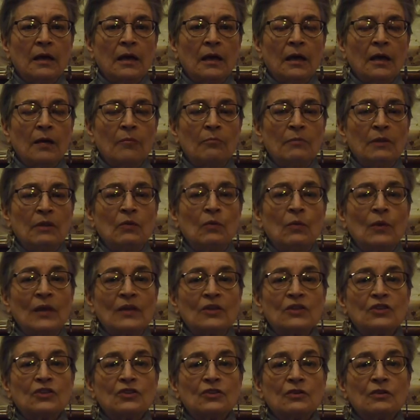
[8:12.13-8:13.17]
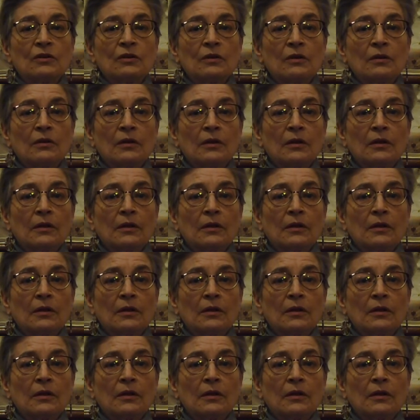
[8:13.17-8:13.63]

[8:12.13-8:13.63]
a Midwestern